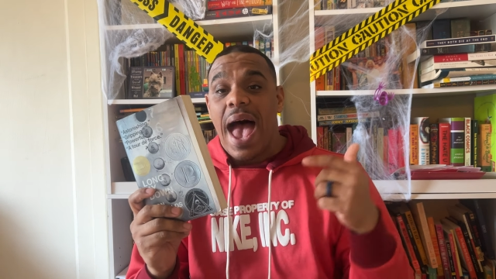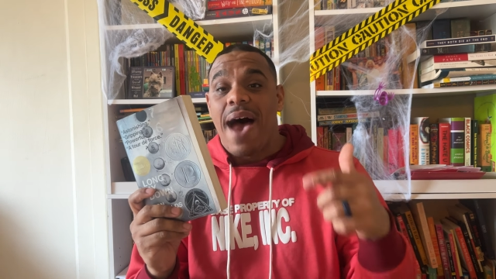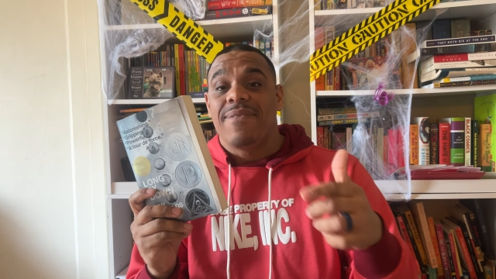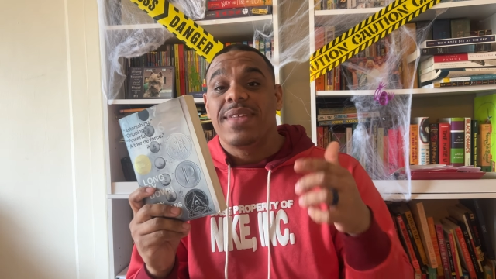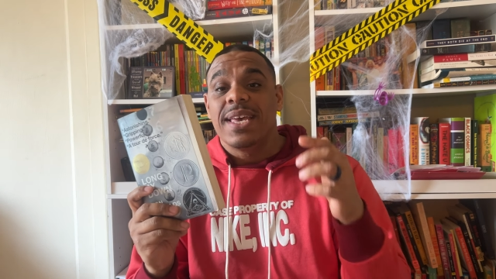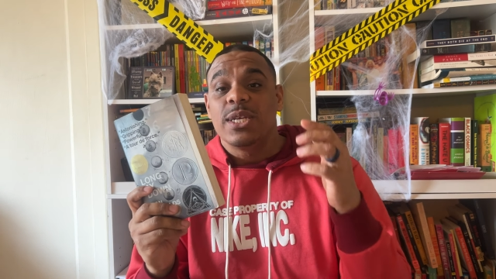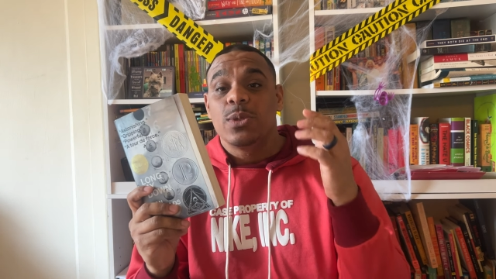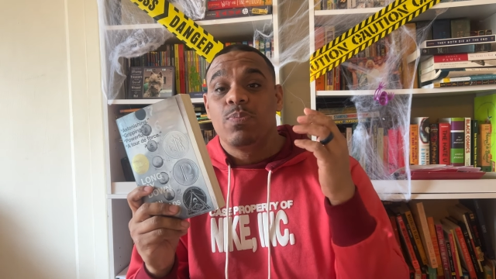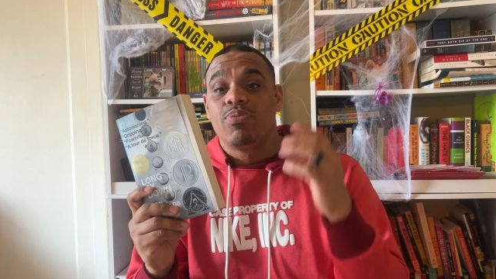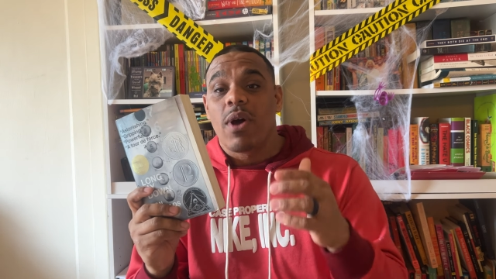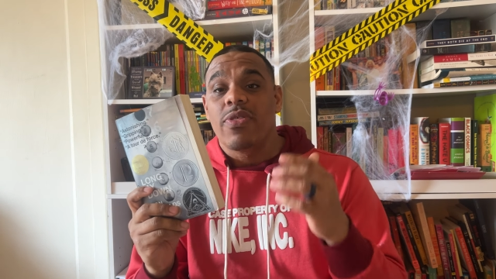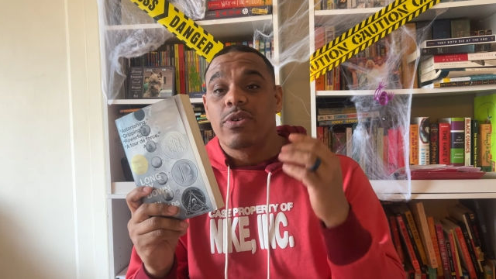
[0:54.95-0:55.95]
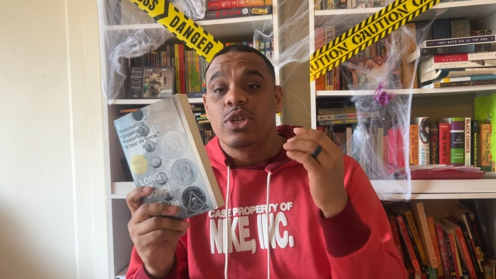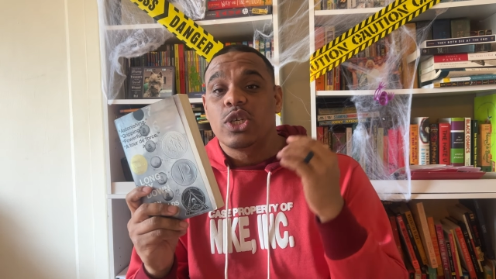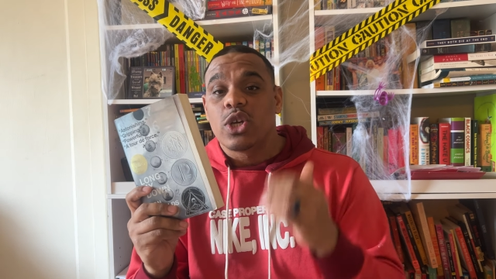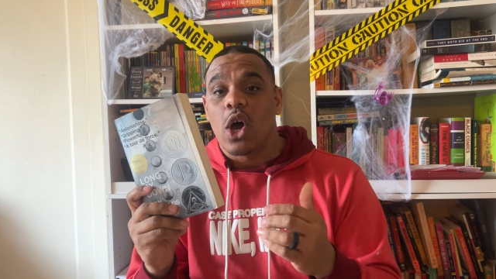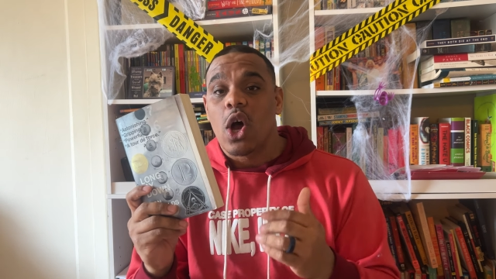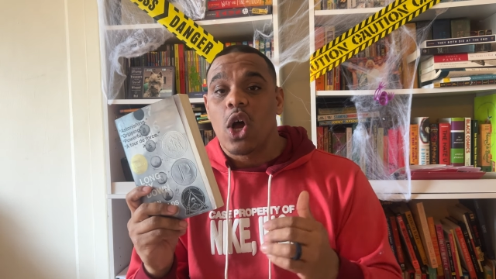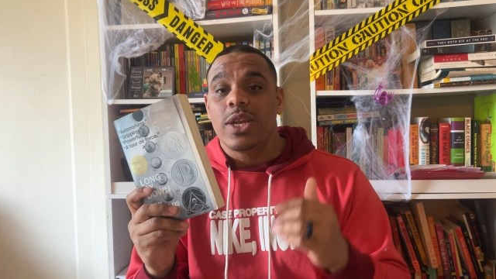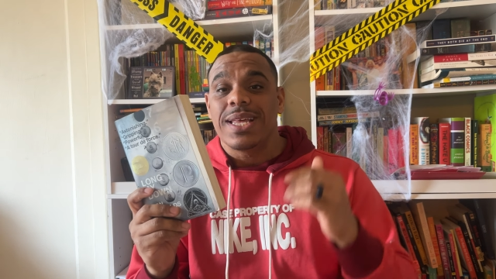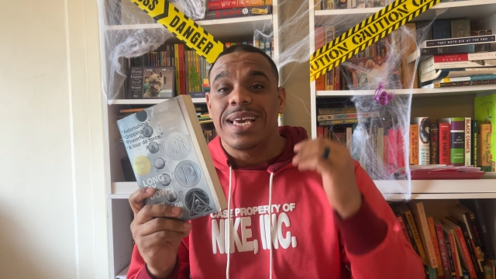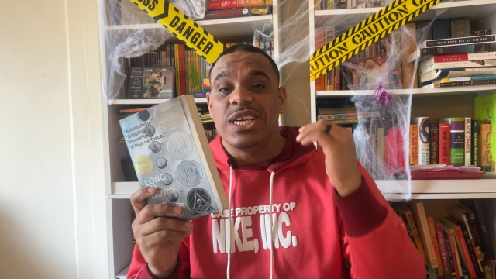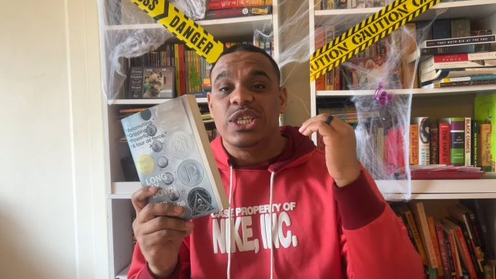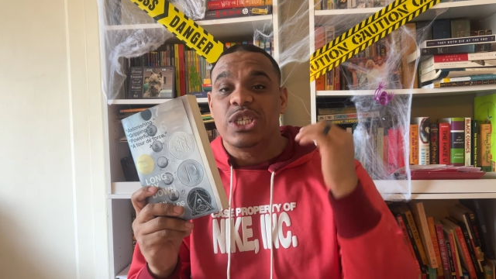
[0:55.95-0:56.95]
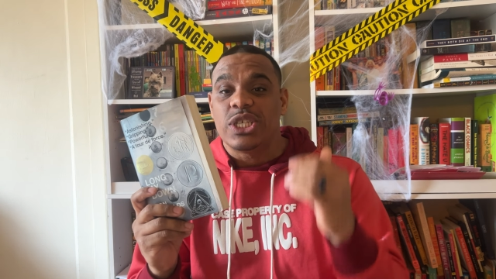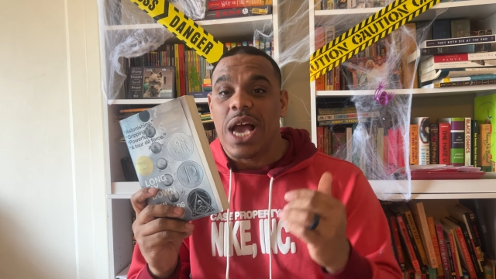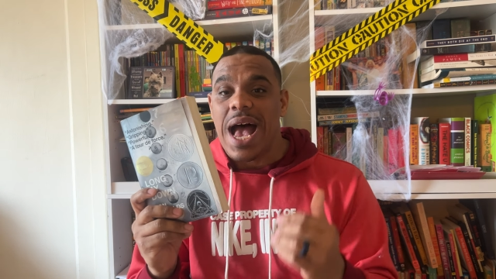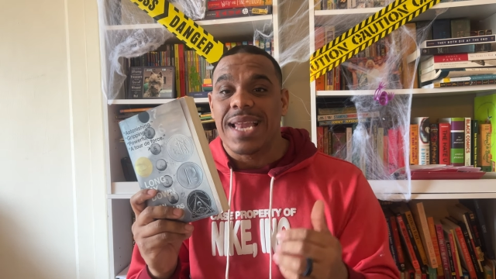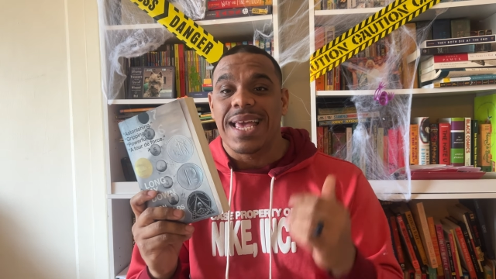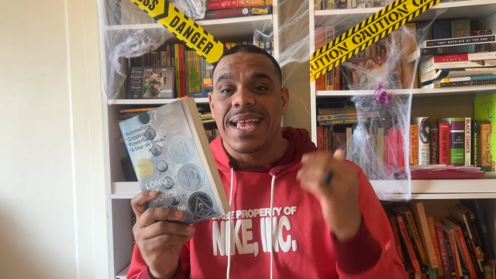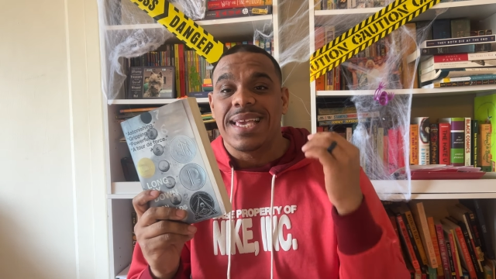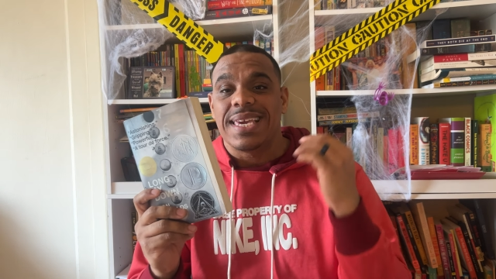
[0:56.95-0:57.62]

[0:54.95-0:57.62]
After his brother Sean is shot and